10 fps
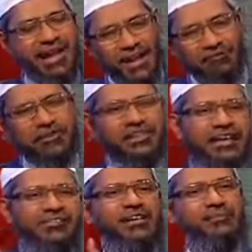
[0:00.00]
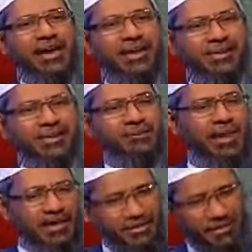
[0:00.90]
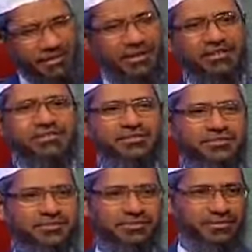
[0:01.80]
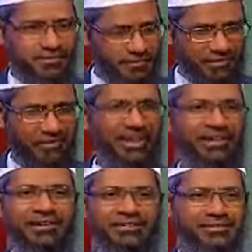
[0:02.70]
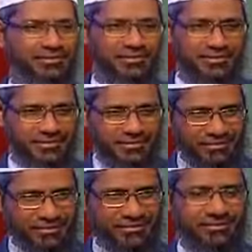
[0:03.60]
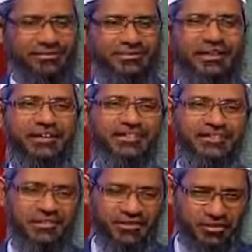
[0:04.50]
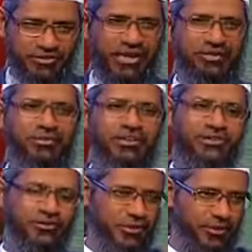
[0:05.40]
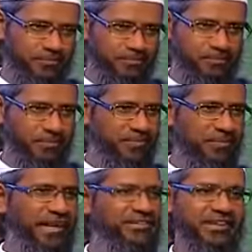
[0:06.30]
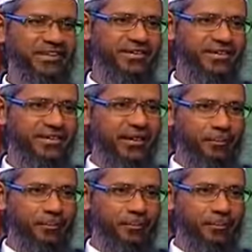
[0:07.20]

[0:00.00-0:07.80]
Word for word: And after that, when he married, he married the girls that were younger 36 years old, 32 years old, etc.